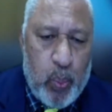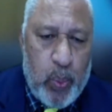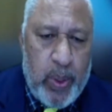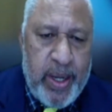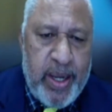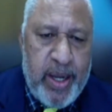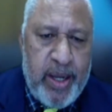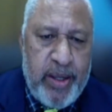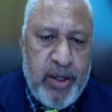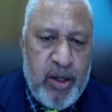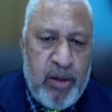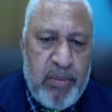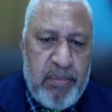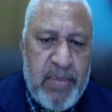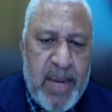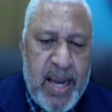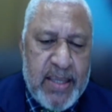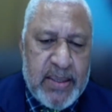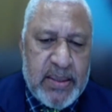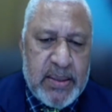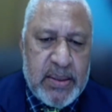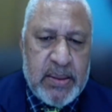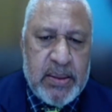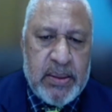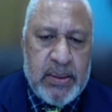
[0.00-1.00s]
Wear your
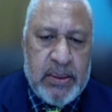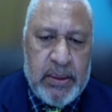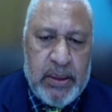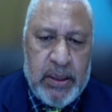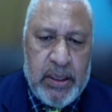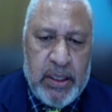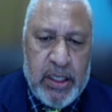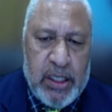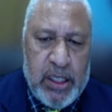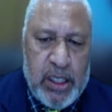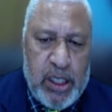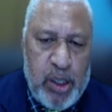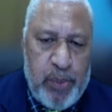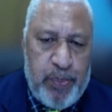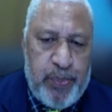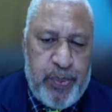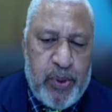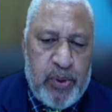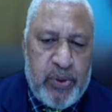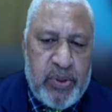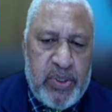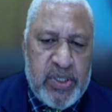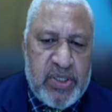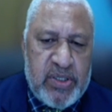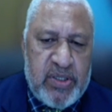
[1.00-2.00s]
mask, keep
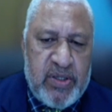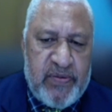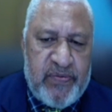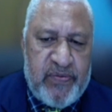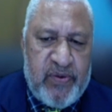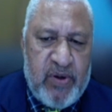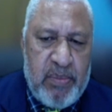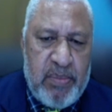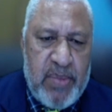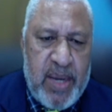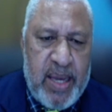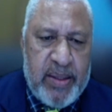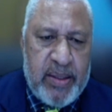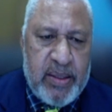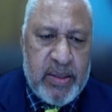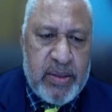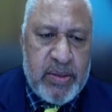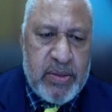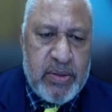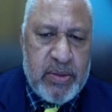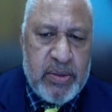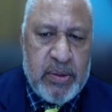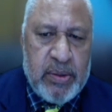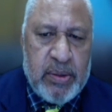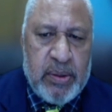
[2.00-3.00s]
your distance from
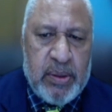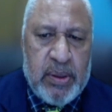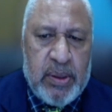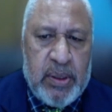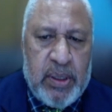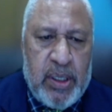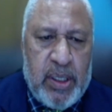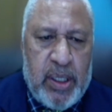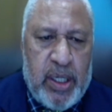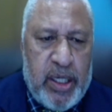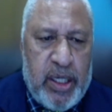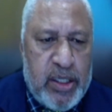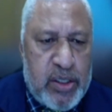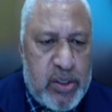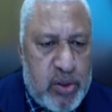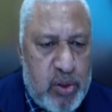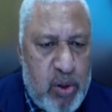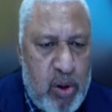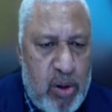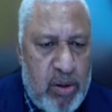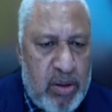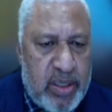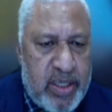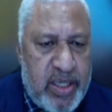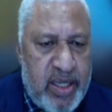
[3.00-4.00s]
others,
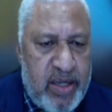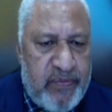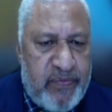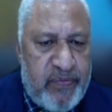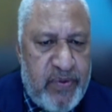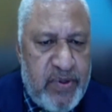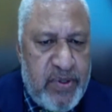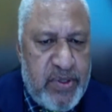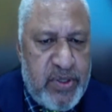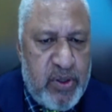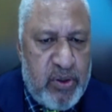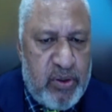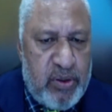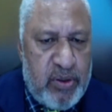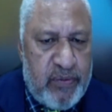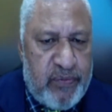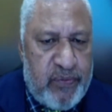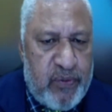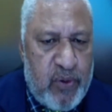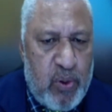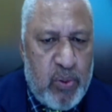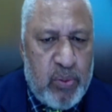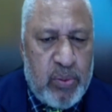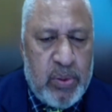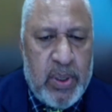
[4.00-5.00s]
install Care Fiji on your
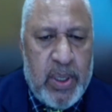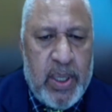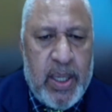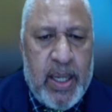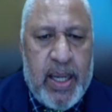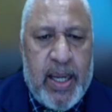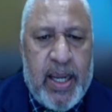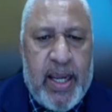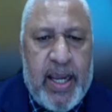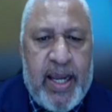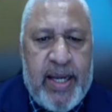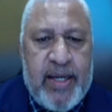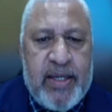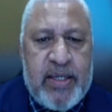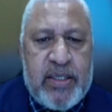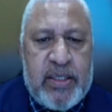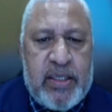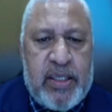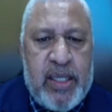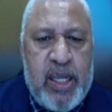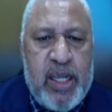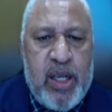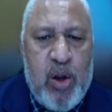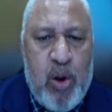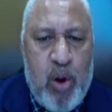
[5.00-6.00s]
phone, and
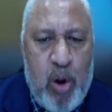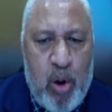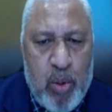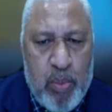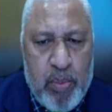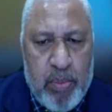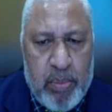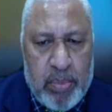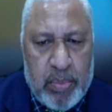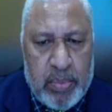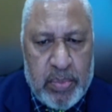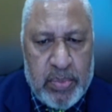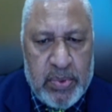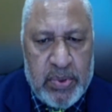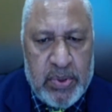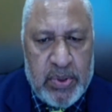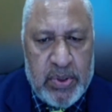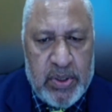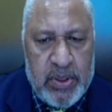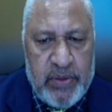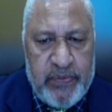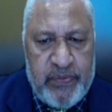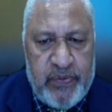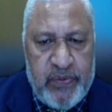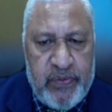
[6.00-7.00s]
stay home
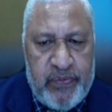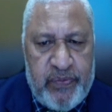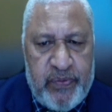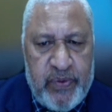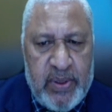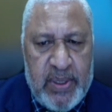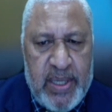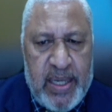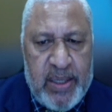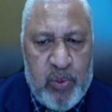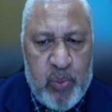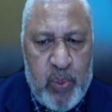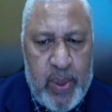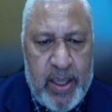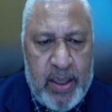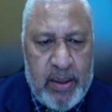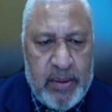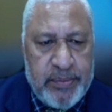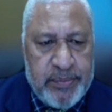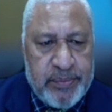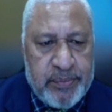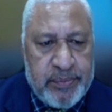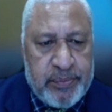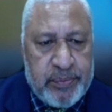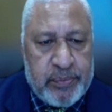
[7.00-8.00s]
if you feel
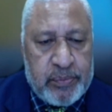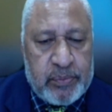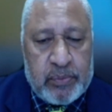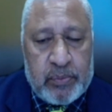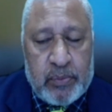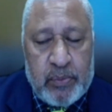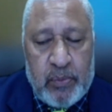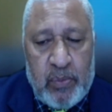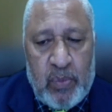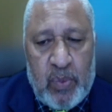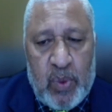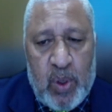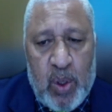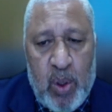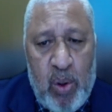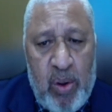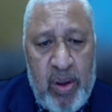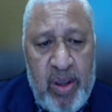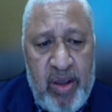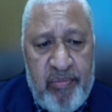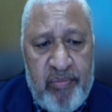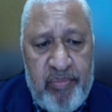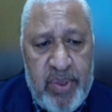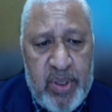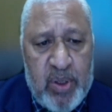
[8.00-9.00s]
unwell
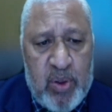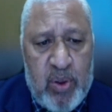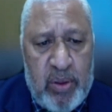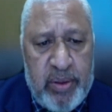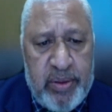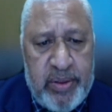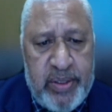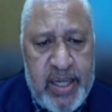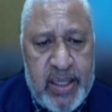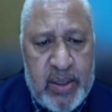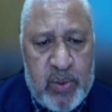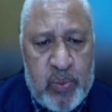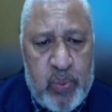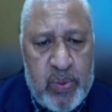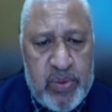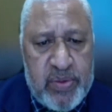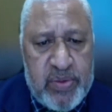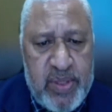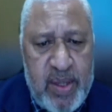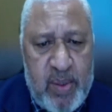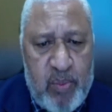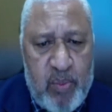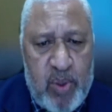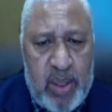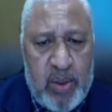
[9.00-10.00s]
or have been in contact with
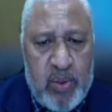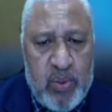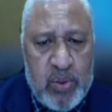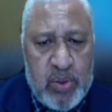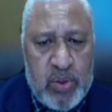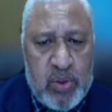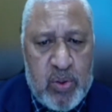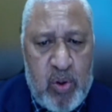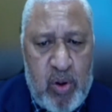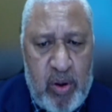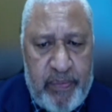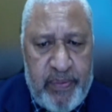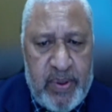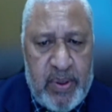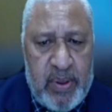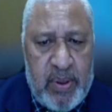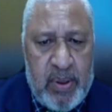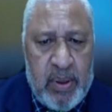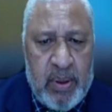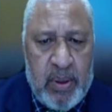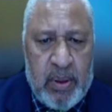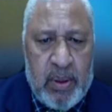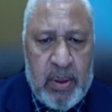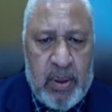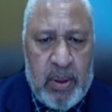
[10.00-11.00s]
someone who's
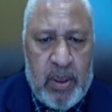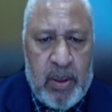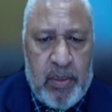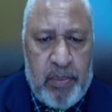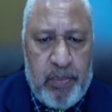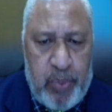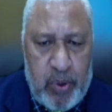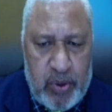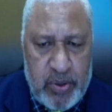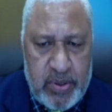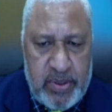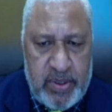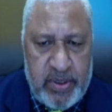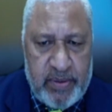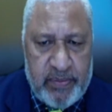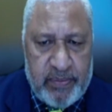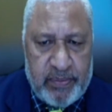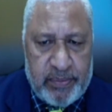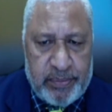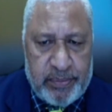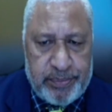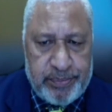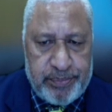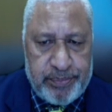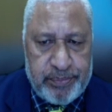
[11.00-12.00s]
COVID
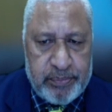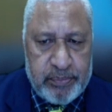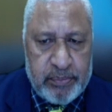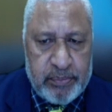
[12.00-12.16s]
positive.